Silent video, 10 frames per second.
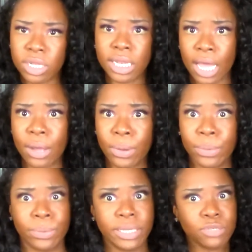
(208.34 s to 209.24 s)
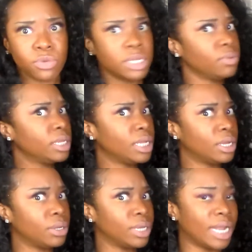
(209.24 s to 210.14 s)
really long it's really really
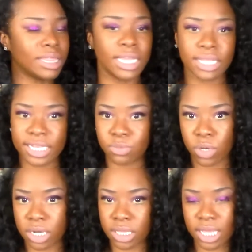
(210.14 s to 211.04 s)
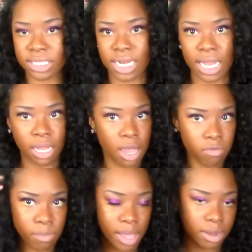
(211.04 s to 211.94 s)
long and I think that's one of the things that I
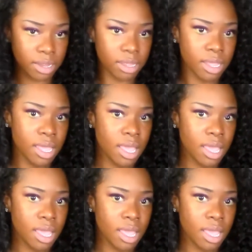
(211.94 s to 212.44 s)
love about it